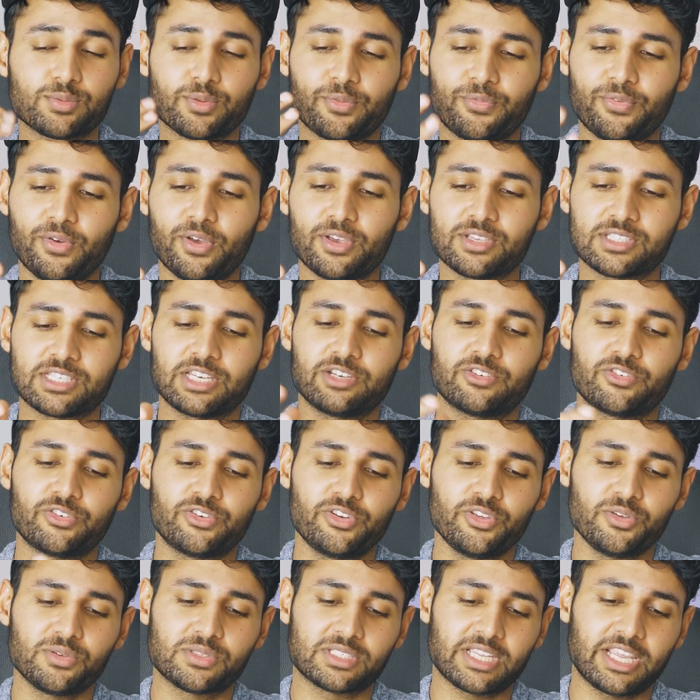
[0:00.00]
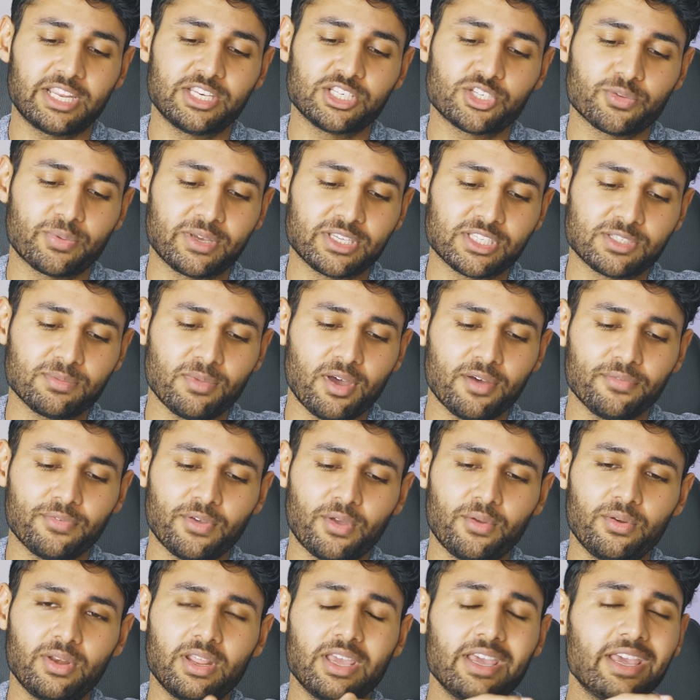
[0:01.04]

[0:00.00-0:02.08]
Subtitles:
were first introduced into a smartphone